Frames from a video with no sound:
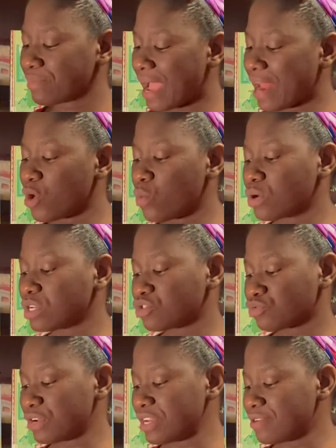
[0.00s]
And it was
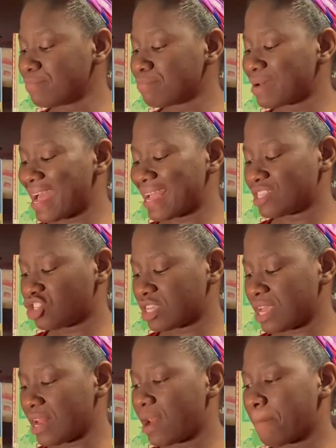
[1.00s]
written by
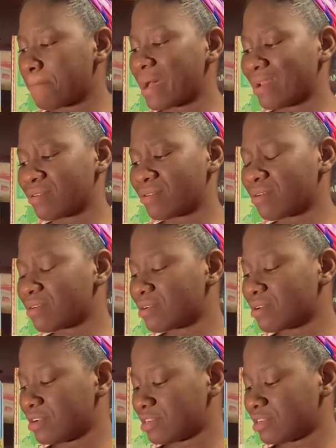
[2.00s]
Jill McDonald.